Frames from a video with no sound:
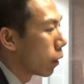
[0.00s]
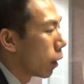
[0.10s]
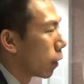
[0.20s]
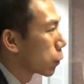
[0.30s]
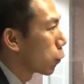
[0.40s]

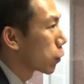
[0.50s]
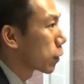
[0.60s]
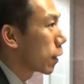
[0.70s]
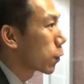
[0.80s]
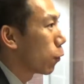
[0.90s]

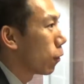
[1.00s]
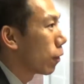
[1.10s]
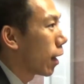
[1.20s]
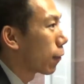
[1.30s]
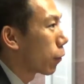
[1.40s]
successful
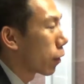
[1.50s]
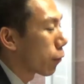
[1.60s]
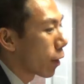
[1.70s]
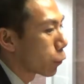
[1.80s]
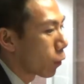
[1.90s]
after they
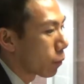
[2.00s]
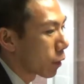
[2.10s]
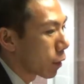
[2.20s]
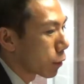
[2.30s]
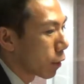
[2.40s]
graduate,
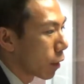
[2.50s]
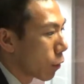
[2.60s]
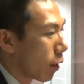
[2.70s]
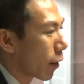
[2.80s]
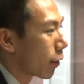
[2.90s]
because they
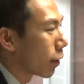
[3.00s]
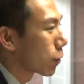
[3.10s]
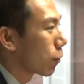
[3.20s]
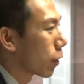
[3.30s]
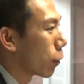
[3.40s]
know how to
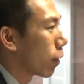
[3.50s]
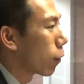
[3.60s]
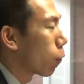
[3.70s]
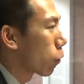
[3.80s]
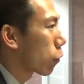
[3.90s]
hustle, they know how to
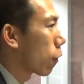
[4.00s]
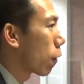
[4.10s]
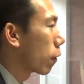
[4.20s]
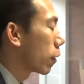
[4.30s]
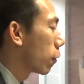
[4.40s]
work
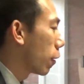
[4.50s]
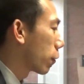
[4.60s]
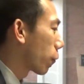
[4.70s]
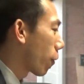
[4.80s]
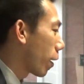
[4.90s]
hard, they know how
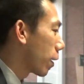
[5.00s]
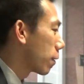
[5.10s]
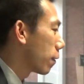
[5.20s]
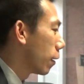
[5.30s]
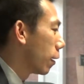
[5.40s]
to
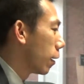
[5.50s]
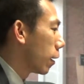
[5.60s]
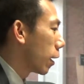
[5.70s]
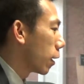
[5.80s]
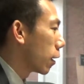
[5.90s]
grind,
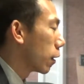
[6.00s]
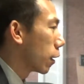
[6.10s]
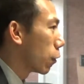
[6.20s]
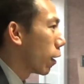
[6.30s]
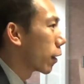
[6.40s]
and
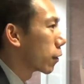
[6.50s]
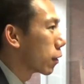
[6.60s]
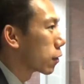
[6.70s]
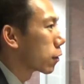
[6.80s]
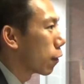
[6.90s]
they know how to
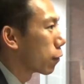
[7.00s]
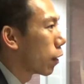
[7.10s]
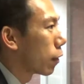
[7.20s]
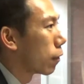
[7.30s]
get stuff done.